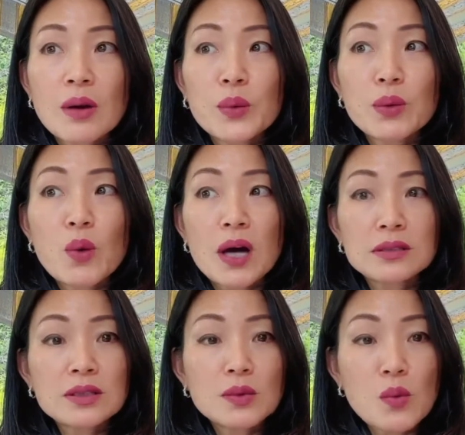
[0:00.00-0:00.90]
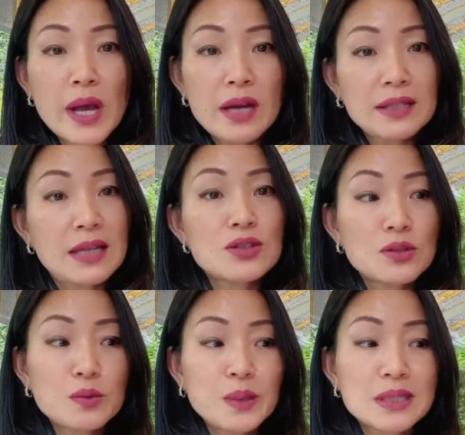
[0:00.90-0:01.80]
we want to wear dance
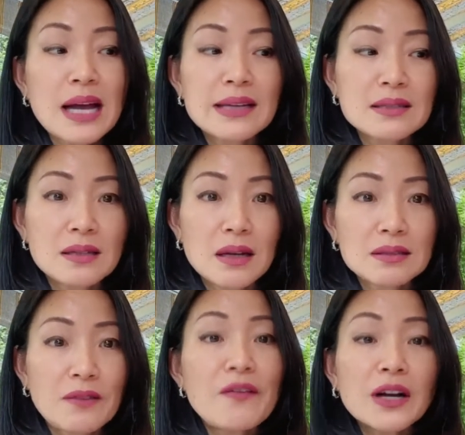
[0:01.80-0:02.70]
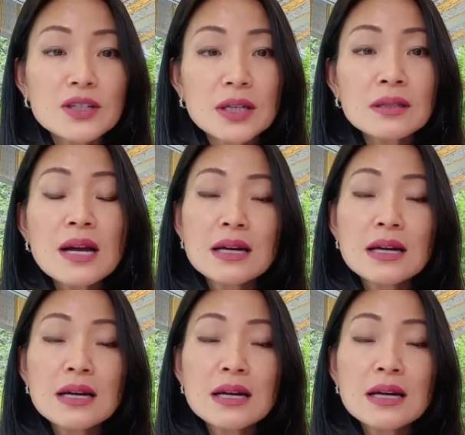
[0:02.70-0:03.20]
shoes besides the function,